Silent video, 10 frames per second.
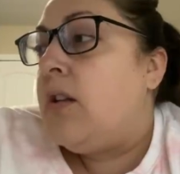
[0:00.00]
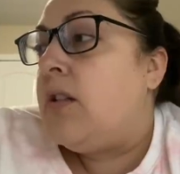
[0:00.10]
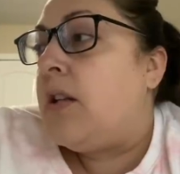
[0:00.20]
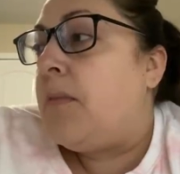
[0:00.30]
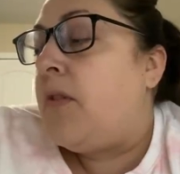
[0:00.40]

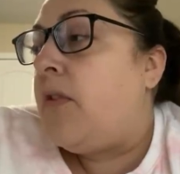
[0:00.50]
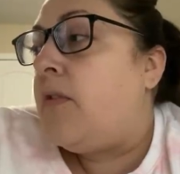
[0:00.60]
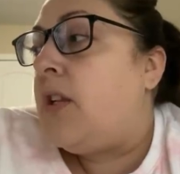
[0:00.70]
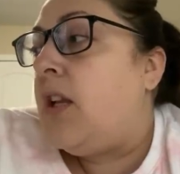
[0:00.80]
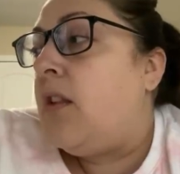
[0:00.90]
December
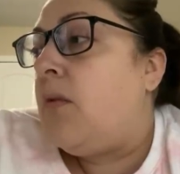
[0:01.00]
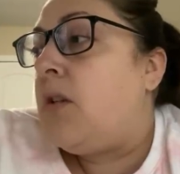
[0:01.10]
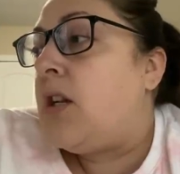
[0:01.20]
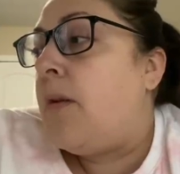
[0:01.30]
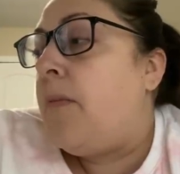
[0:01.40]
15th,
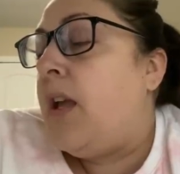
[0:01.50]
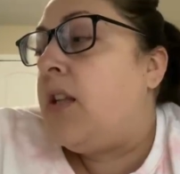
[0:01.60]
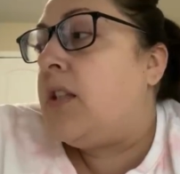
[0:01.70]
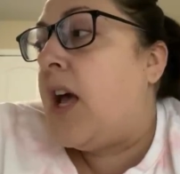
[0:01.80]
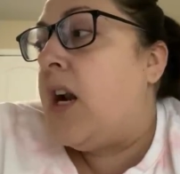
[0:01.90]
which I'm
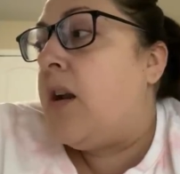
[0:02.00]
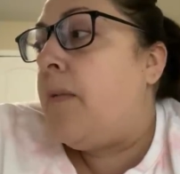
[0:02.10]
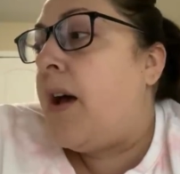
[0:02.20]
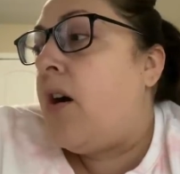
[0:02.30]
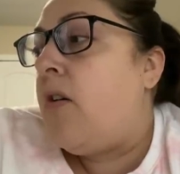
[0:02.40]
excited
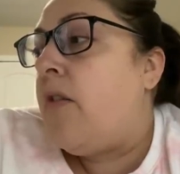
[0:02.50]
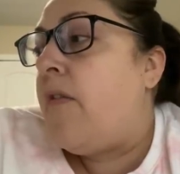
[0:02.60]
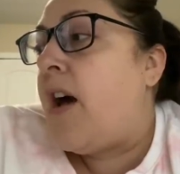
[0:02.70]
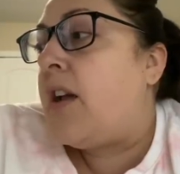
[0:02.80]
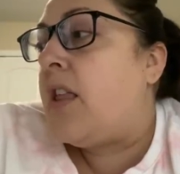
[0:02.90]
about. The
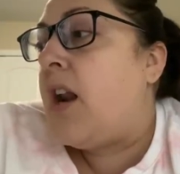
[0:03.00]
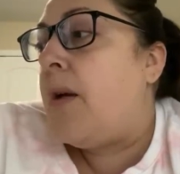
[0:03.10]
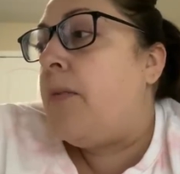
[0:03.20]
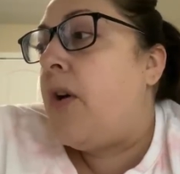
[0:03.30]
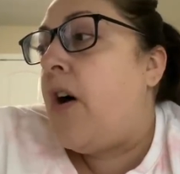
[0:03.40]
fact that
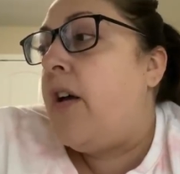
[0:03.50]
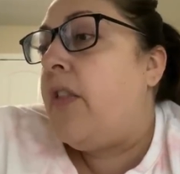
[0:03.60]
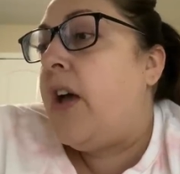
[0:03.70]
I'm not